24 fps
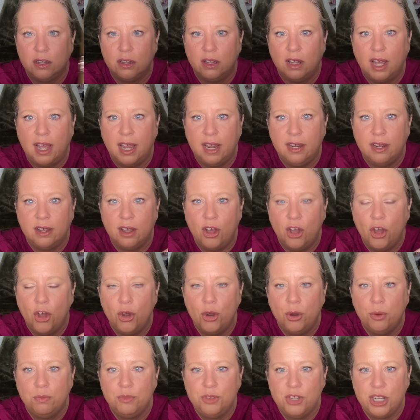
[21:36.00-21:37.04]
like
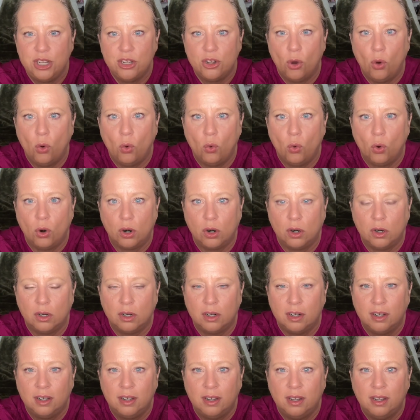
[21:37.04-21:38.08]
home decor.
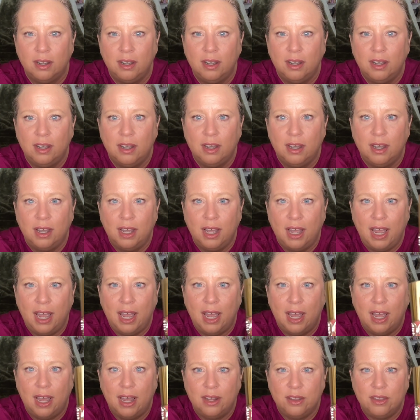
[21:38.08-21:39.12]

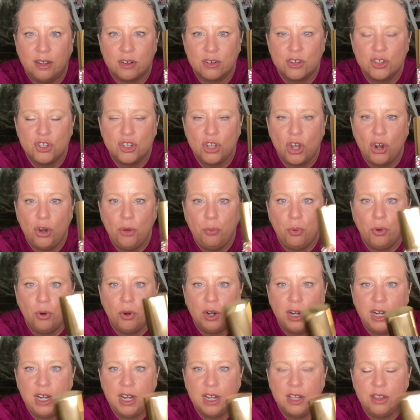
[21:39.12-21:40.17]
And they're so
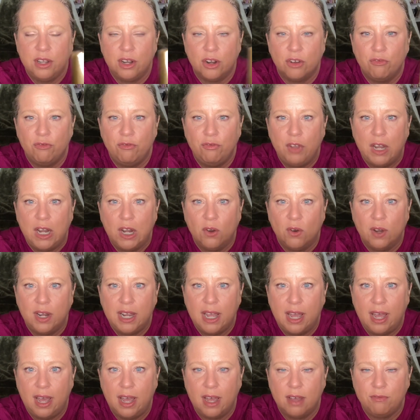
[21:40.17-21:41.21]
pretty, and they're very
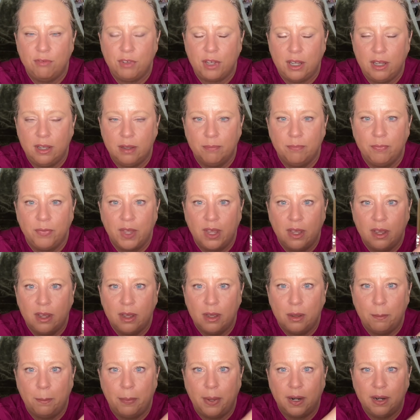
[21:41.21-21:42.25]
heavy.
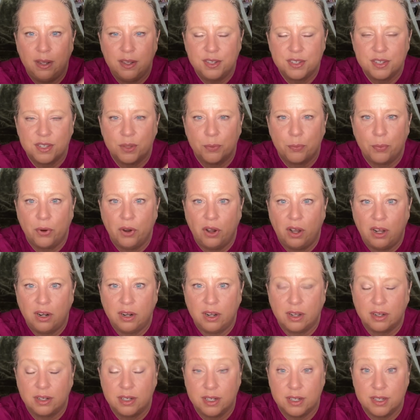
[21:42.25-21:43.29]
But it's the
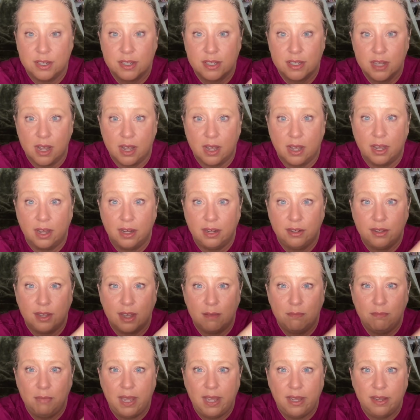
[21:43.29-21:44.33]
product inside
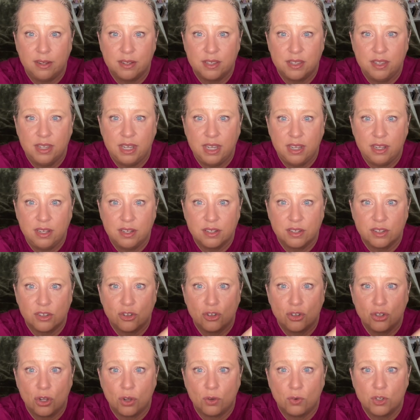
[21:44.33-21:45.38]
that makes these
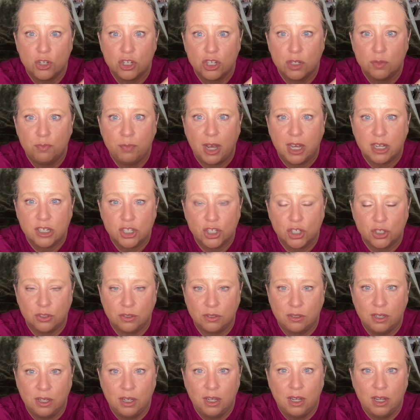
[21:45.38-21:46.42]
so
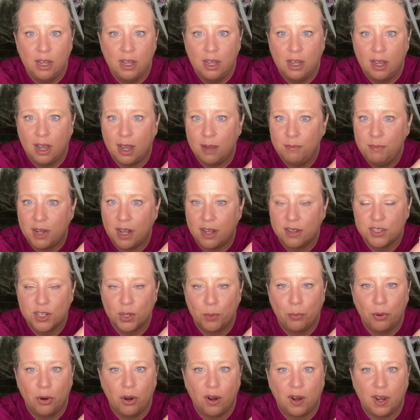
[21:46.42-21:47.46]
special. I'm not
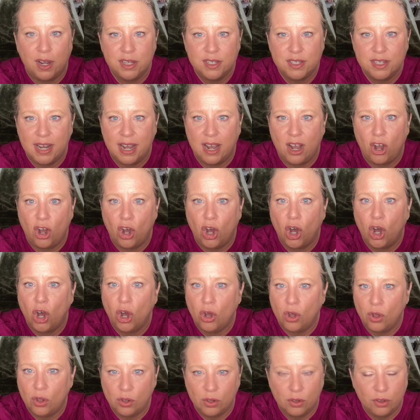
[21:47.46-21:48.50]
surprised at
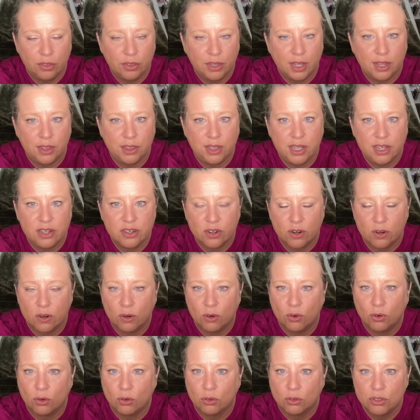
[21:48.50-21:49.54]
all that these
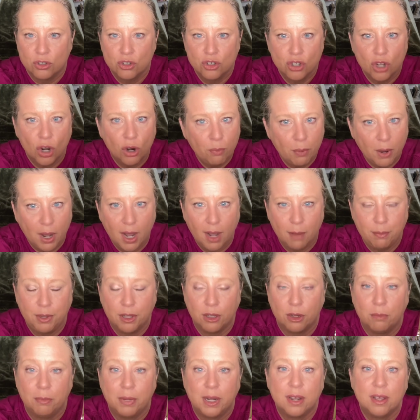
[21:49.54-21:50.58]
are so
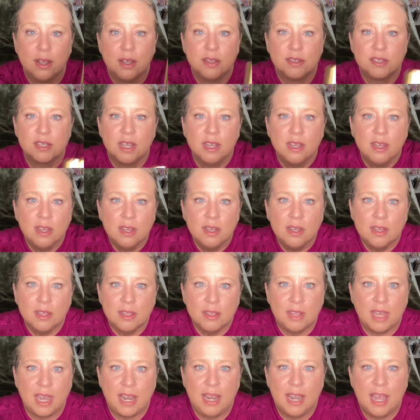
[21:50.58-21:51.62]
popular, because
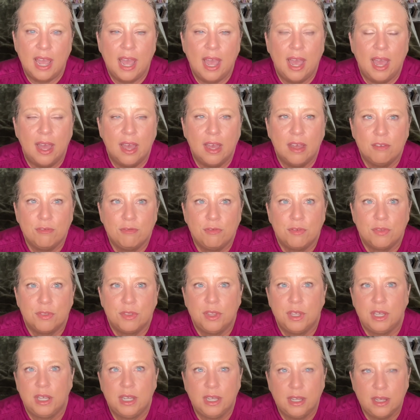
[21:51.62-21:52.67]
they
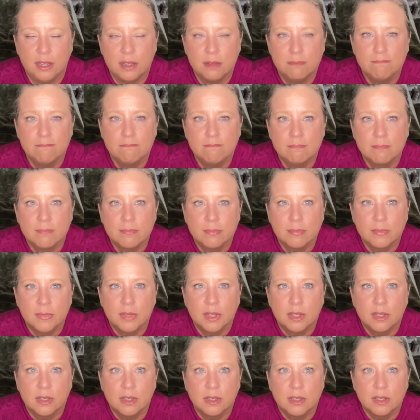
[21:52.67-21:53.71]
have the
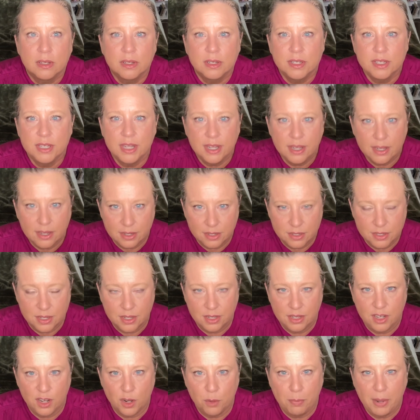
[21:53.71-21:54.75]
tint
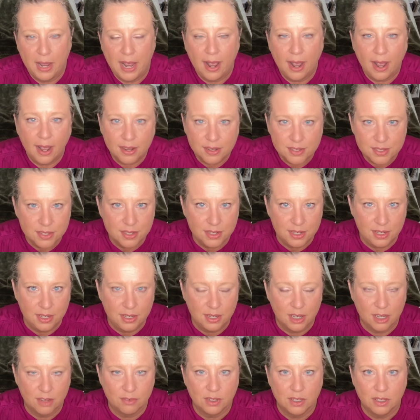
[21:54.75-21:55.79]
and the
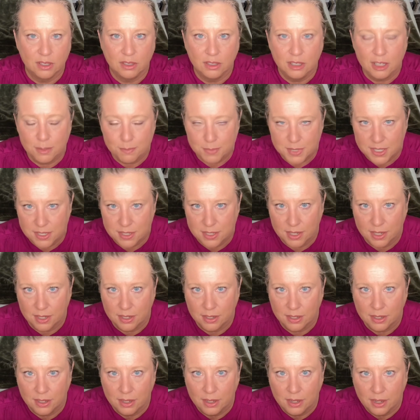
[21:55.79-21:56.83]
opacity of a
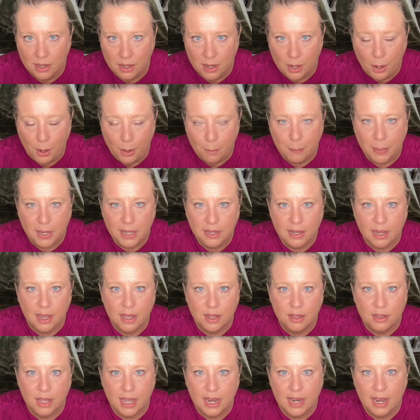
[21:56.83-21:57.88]
lipstick, but
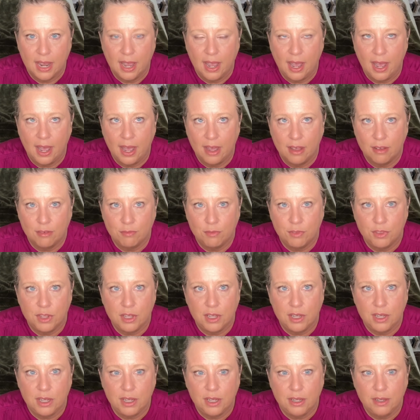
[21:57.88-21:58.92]
yet they have
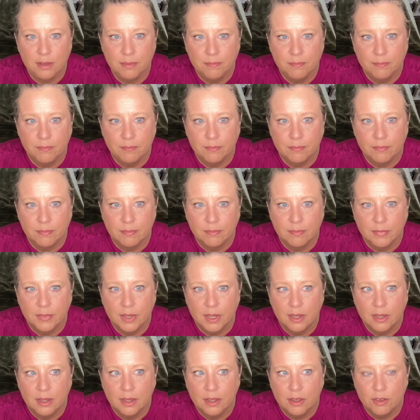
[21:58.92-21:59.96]
the
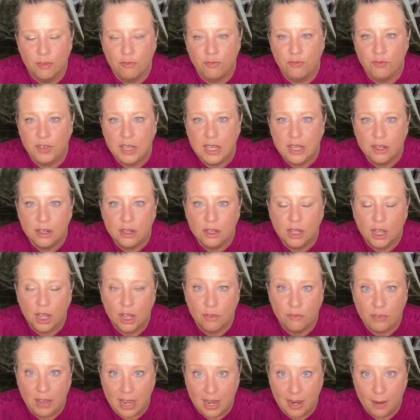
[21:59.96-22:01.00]
feel
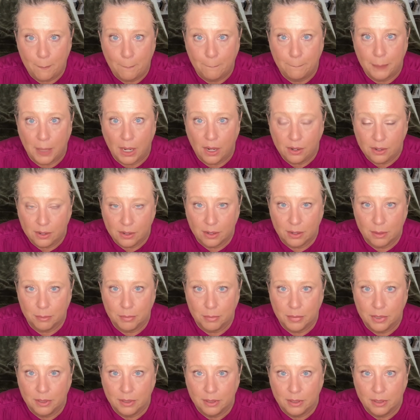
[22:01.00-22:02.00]
of a balm,